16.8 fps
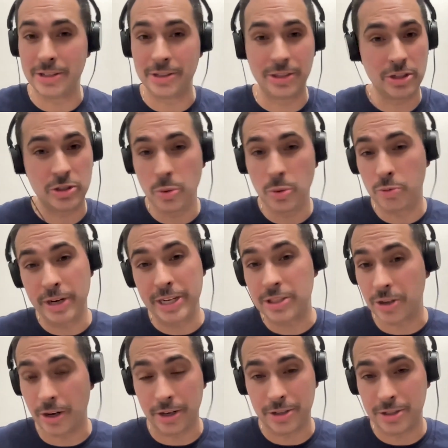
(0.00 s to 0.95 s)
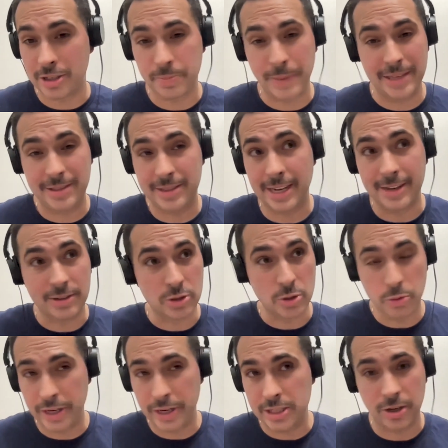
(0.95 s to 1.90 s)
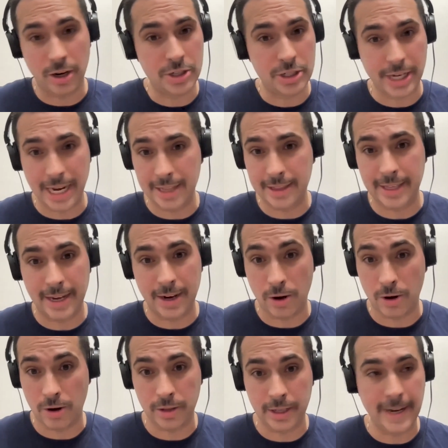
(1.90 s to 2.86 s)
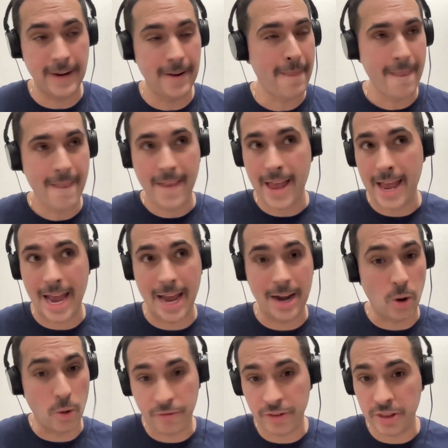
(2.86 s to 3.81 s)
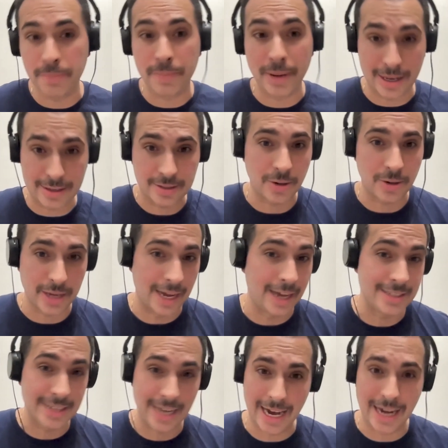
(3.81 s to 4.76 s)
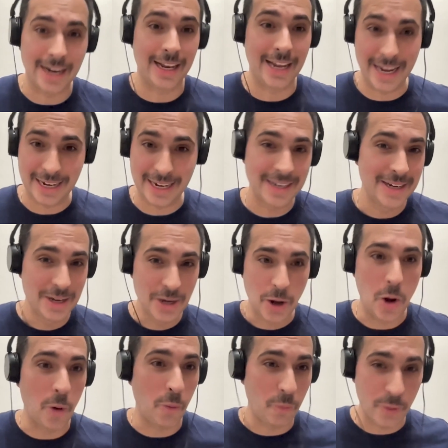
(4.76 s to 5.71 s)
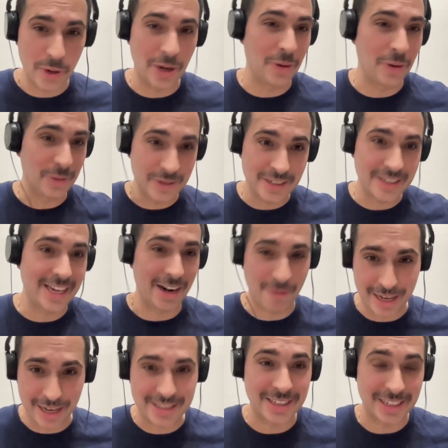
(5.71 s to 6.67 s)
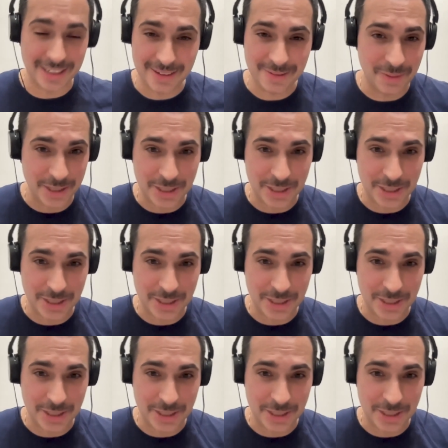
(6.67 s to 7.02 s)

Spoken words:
just do research. It's basically it. Do research, get there early, and hope for the best. So it's kind of like hope we don't get arrested, which